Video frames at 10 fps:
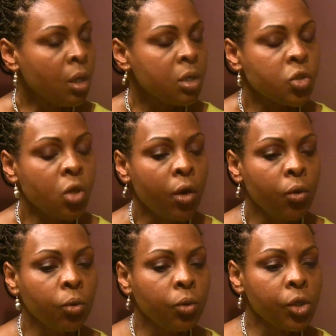
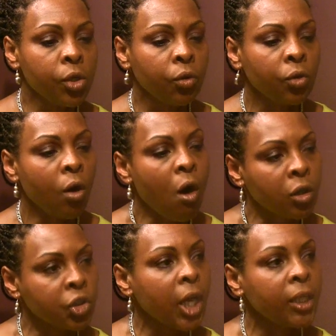So, there are
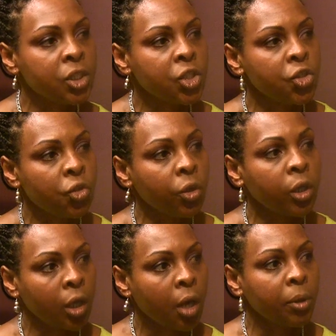challenges you're
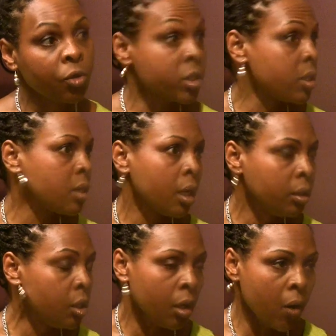going to come across, as
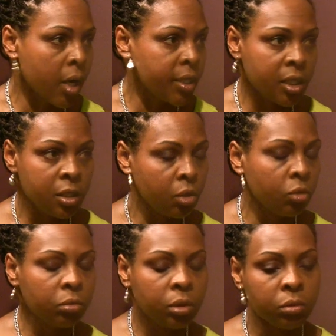I did, and
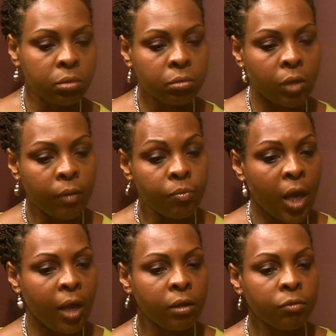you'll
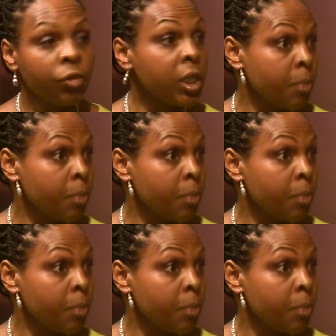read about